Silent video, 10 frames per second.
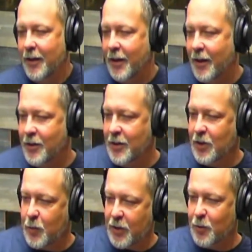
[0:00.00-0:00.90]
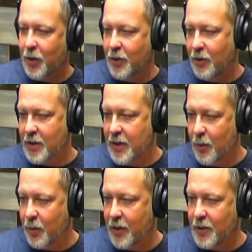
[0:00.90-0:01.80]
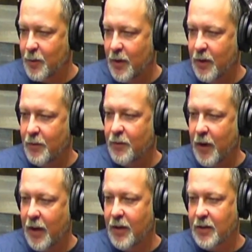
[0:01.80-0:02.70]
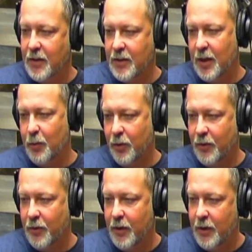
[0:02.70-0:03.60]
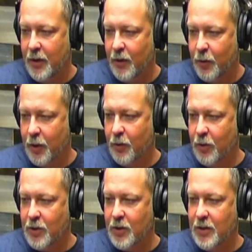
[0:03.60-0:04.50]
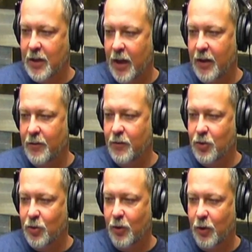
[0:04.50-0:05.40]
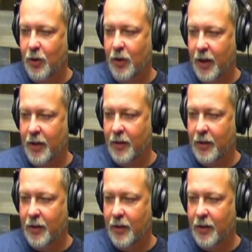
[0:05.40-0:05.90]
She says, Pastor Bud, your example has been the finest example of what a Christian's life should look like.